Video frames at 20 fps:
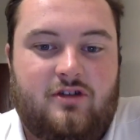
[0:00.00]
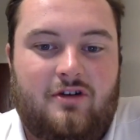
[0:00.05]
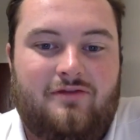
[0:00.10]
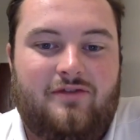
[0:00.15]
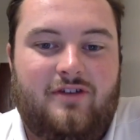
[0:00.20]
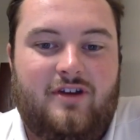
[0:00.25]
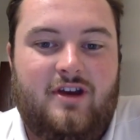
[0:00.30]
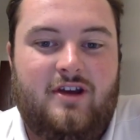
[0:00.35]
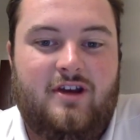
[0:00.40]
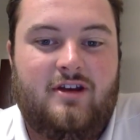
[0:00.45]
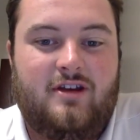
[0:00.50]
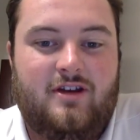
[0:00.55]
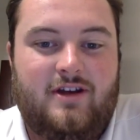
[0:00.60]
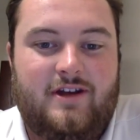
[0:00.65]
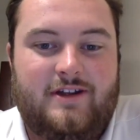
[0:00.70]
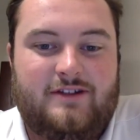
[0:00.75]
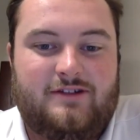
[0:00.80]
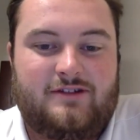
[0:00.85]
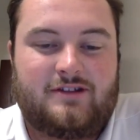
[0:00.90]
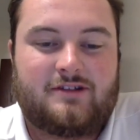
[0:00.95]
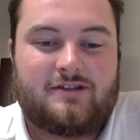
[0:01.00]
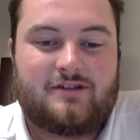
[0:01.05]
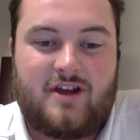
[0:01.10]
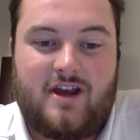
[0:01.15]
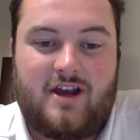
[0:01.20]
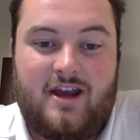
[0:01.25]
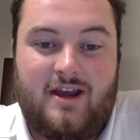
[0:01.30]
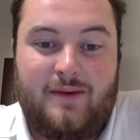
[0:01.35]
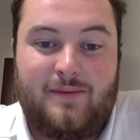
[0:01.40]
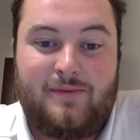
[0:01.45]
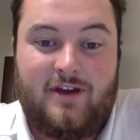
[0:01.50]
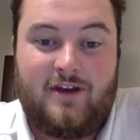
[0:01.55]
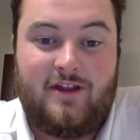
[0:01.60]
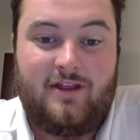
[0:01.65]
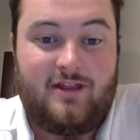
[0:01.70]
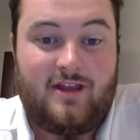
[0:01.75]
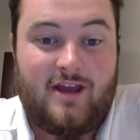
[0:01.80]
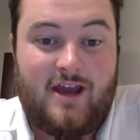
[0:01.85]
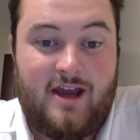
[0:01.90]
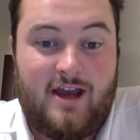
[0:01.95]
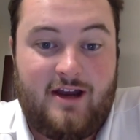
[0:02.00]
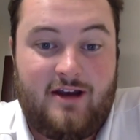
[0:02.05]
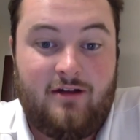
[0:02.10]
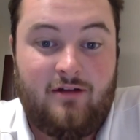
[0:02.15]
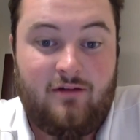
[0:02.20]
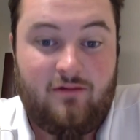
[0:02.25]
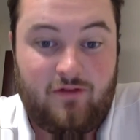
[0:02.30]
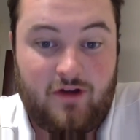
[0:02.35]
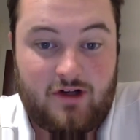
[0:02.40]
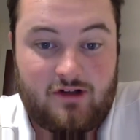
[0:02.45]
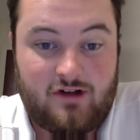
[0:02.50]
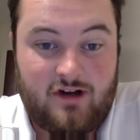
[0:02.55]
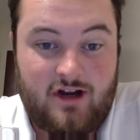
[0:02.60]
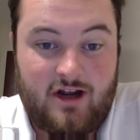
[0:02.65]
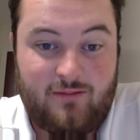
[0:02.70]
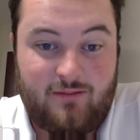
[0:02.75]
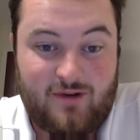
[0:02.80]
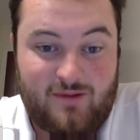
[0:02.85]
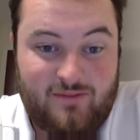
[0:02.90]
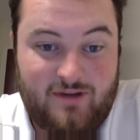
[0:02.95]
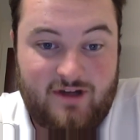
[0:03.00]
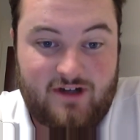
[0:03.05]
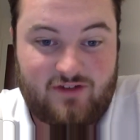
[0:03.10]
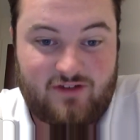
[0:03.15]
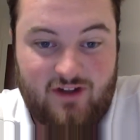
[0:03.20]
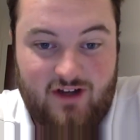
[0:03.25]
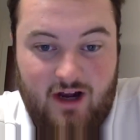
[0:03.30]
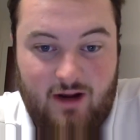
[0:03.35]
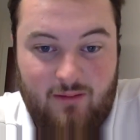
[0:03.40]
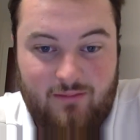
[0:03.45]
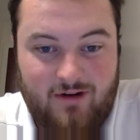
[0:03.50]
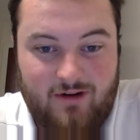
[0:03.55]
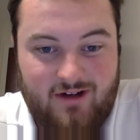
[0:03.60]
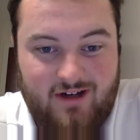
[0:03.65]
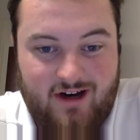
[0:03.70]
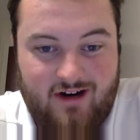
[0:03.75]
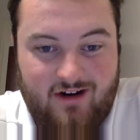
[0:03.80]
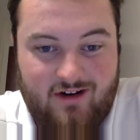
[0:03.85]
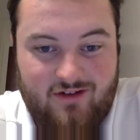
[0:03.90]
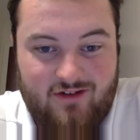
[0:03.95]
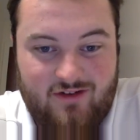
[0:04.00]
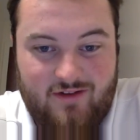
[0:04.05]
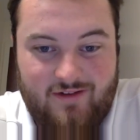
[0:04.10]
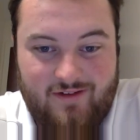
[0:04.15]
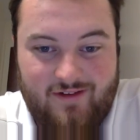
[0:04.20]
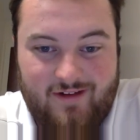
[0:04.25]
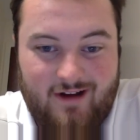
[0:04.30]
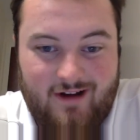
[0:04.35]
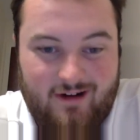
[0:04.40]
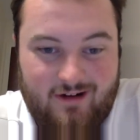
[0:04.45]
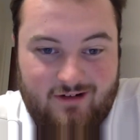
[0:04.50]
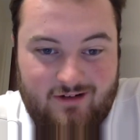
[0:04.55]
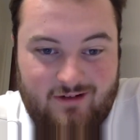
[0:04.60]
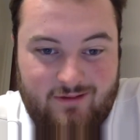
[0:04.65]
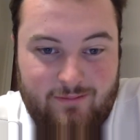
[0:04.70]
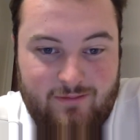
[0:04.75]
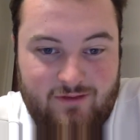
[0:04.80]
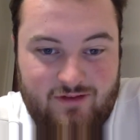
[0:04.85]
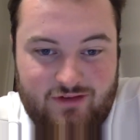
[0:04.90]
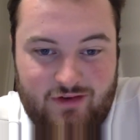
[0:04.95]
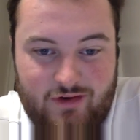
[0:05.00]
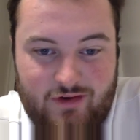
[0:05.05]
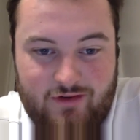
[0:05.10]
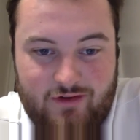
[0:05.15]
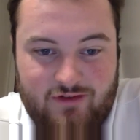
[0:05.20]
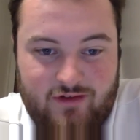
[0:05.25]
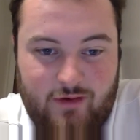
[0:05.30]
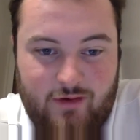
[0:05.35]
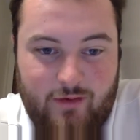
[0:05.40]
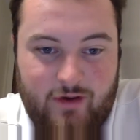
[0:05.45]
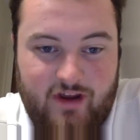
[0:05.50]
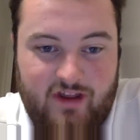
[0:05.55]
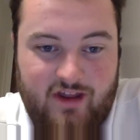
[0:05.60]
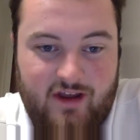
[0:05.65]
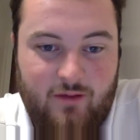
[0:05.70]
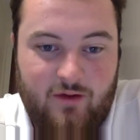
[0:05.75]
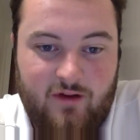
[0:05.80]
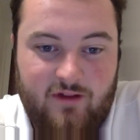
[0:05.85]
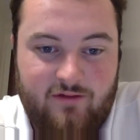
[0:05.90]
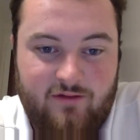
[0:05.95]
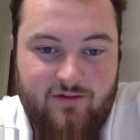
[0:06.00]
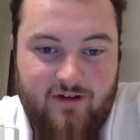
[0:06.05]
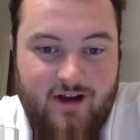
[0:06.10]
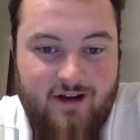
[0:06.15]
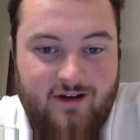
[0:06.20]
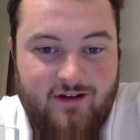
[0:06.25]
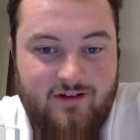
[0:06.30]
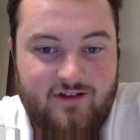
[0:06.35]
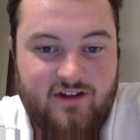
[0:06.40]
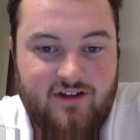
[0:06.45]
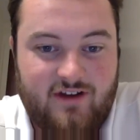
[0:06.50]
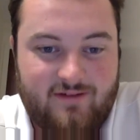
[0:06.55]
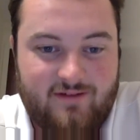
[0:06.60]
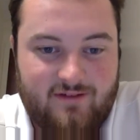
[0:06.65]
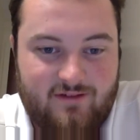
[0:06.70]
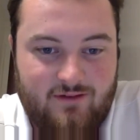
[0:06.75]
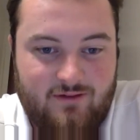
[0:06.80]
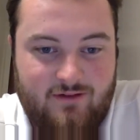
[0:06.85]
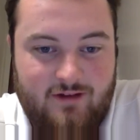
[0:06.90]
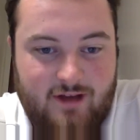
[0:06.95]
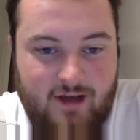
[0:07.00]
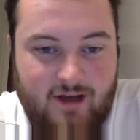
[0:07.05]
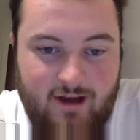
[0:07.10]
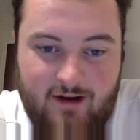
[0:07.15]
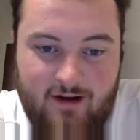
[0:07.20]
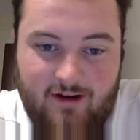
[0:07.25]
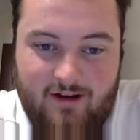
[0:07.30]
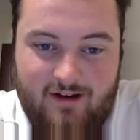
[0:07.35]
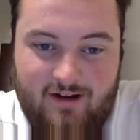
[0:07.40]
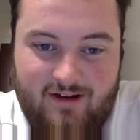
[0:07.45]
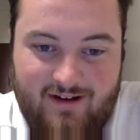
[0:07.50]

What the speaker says: Trophy in 6 games, and then Victor Hedman picked it up and carried it to the locker room. So there's no way they win the finals after doing that.